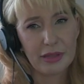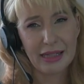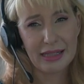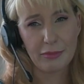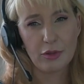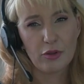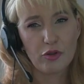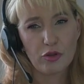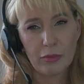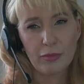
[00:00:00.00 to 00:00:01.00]
planning some sort of
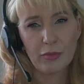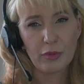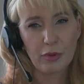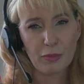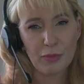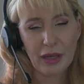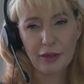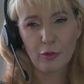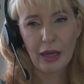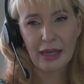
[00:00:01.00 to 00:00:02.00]
trip or
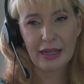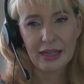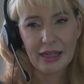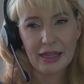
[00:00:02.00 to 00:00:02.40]
getaway